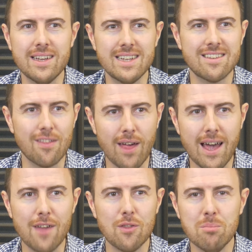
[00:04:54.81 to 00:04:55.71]
It's
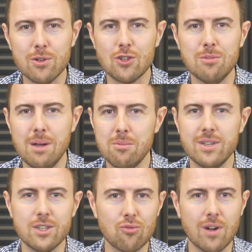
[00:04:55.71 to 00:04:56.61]
there, the muscle
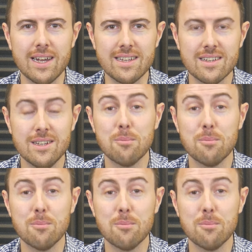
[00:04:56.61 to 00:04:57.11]
memory is right.